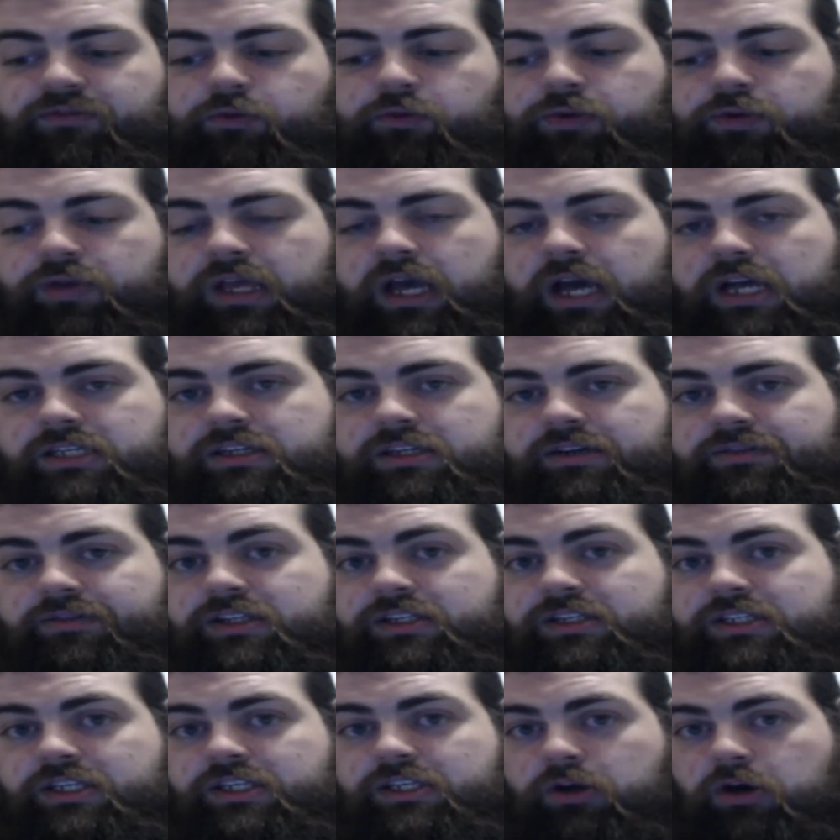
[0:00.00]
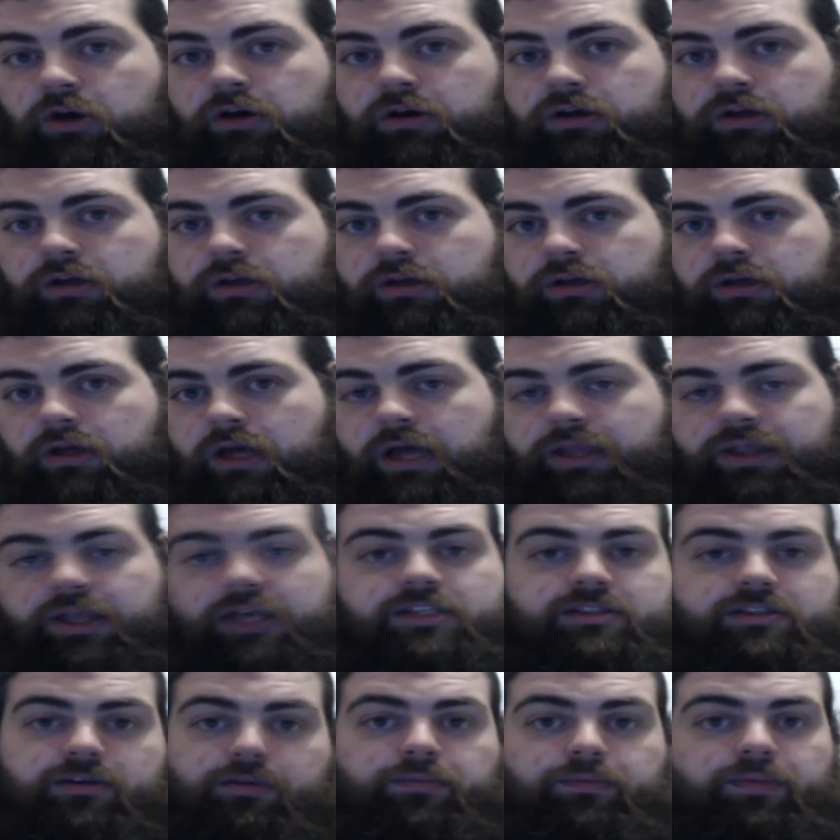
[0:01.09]
they actually eventually talk, and
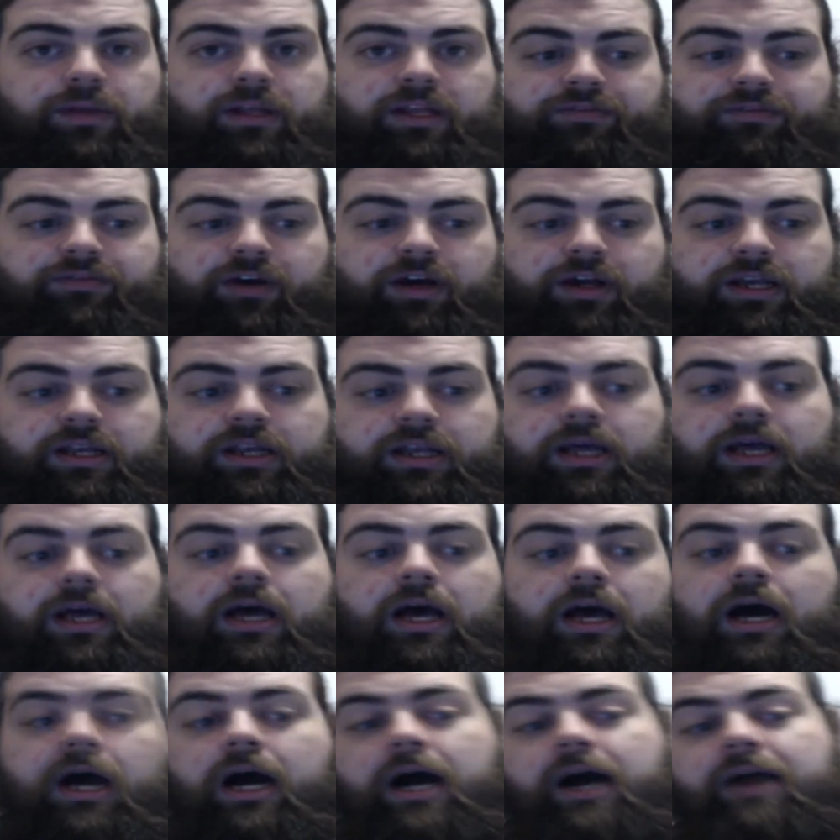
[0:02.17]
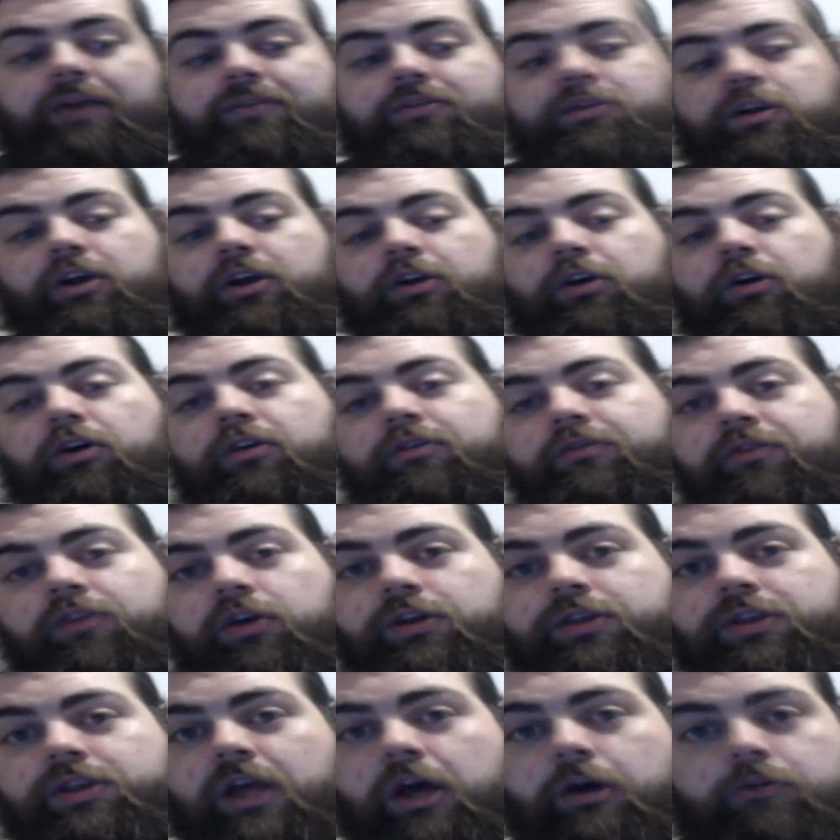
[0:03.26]
that's completely fine. I've done an awful
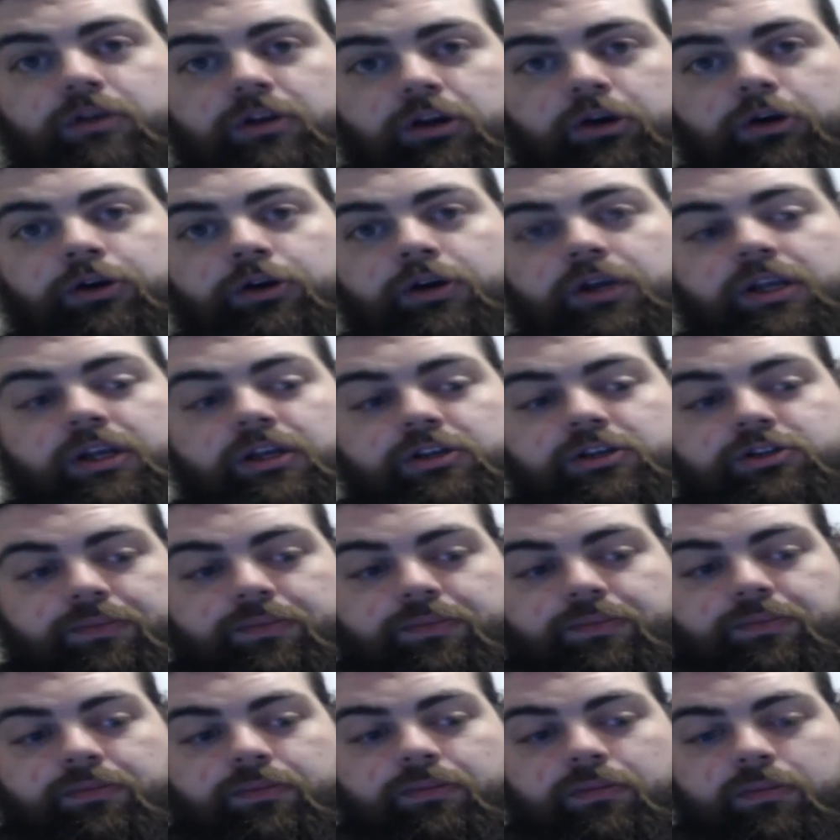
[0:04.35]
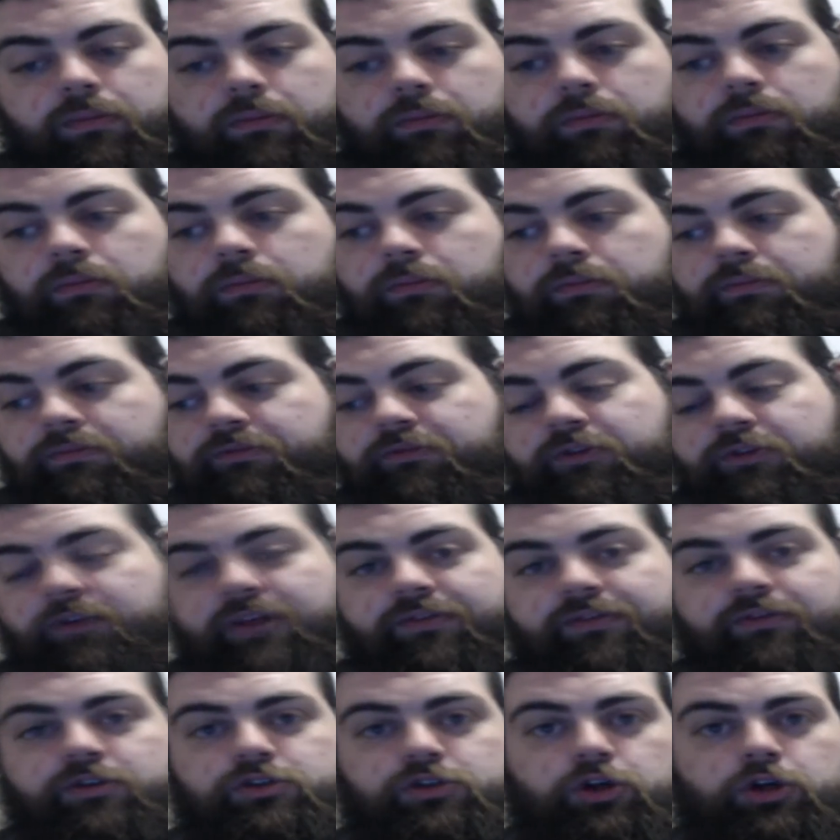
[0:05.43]
lot that I would lurk in a stream for
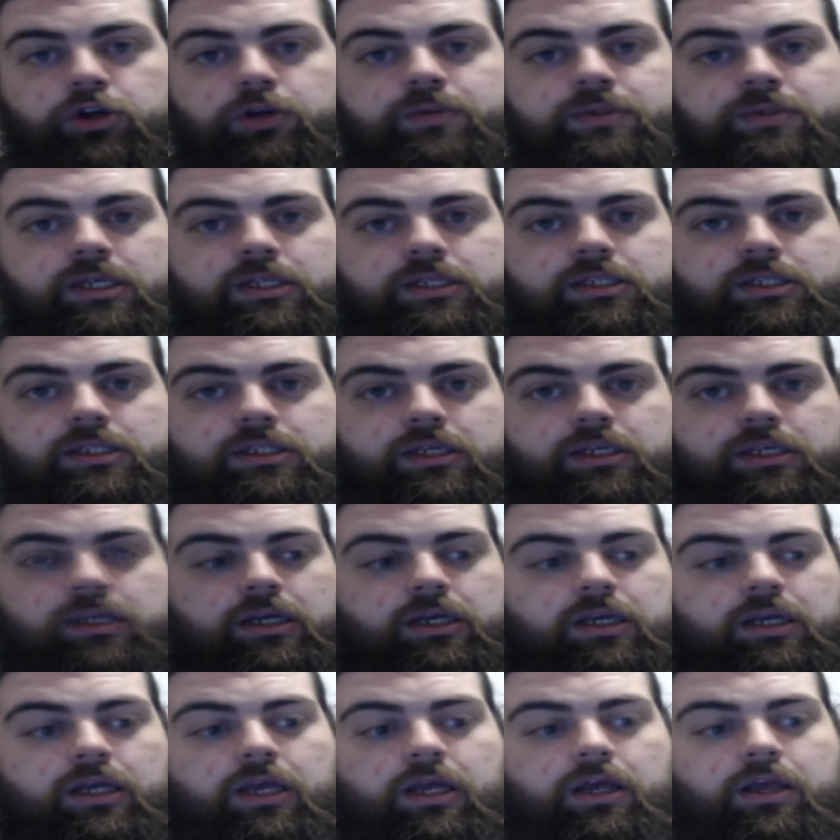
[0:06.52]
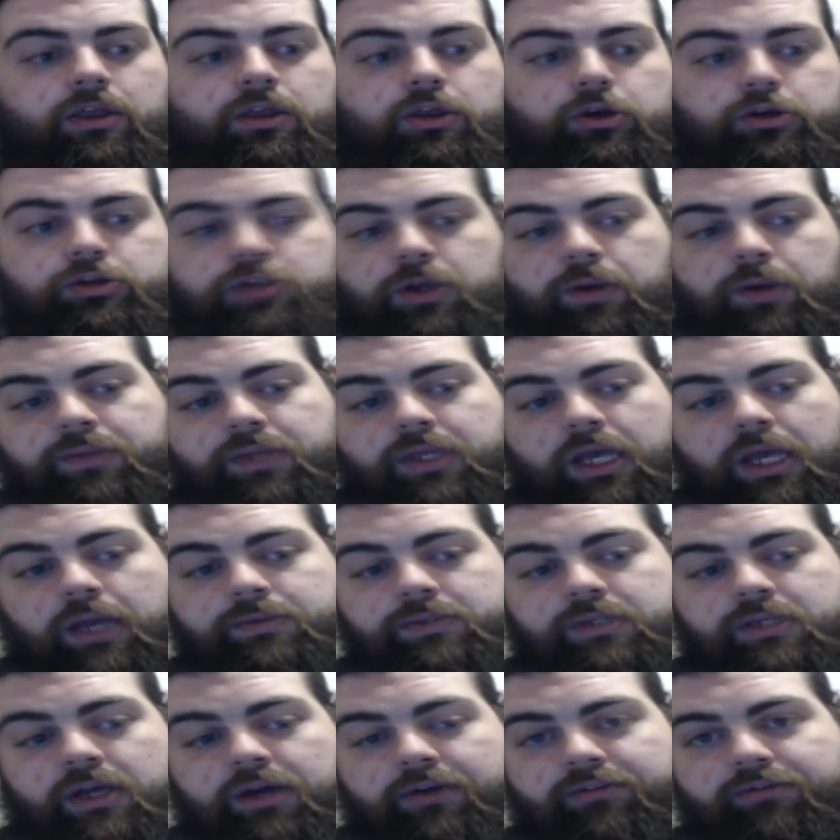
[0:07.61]
different circumstances. There's sometimes
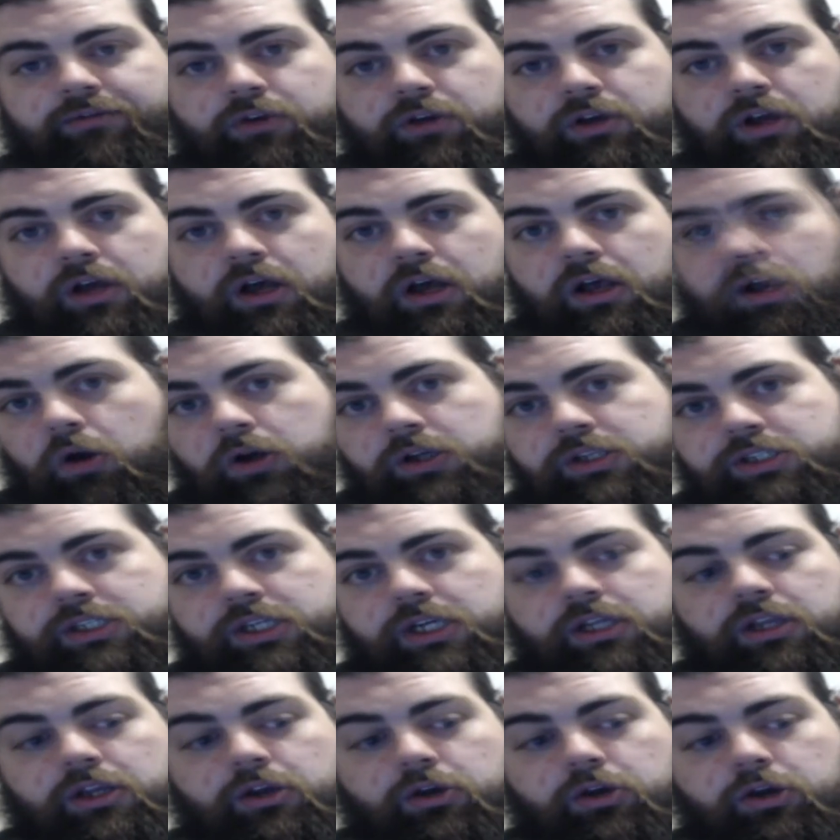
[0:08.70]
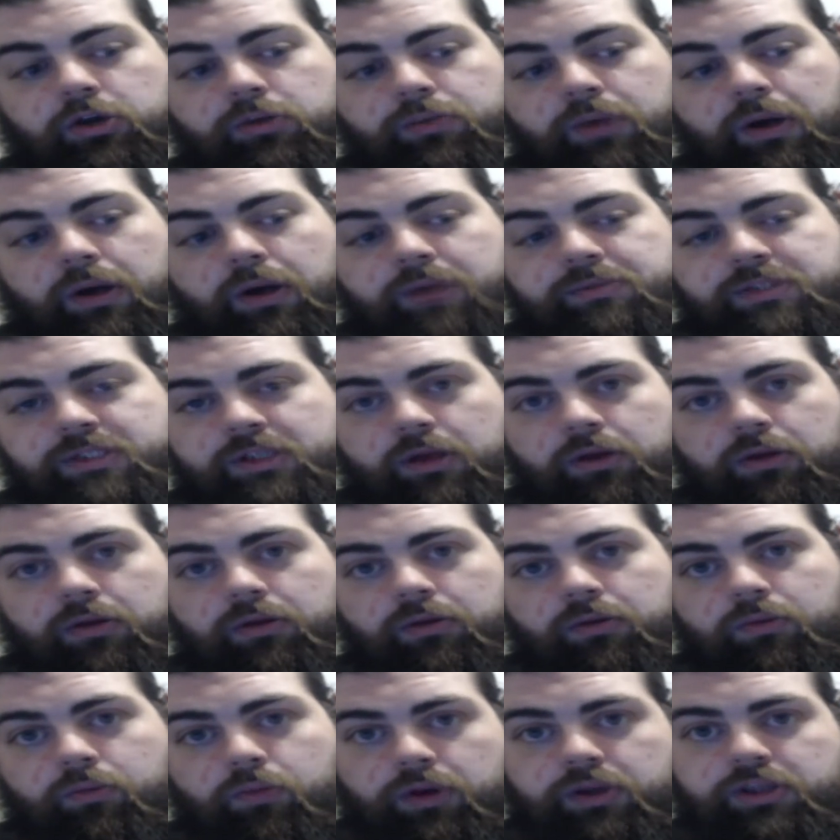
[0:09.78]
that I've got a lot of shit to do, but I'm still
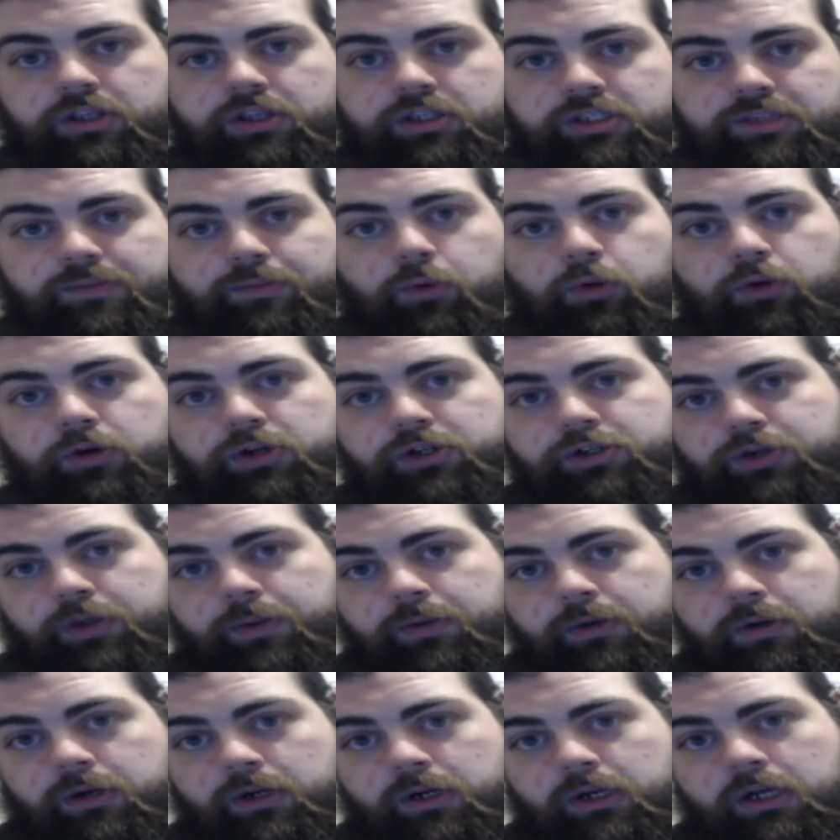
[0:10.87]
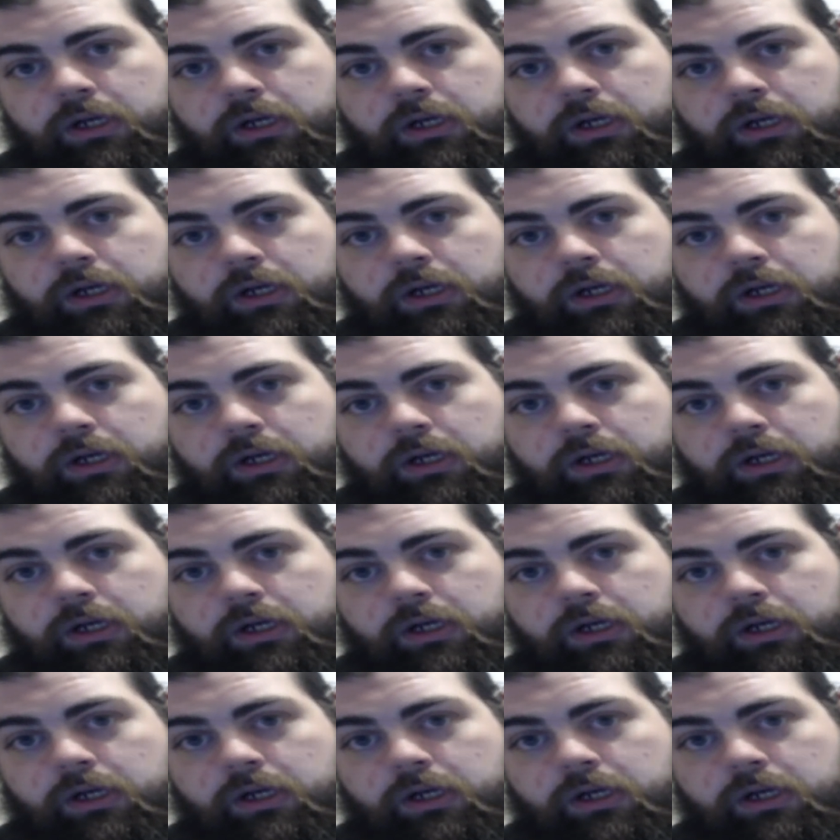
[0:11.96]
wanting to support a streamer,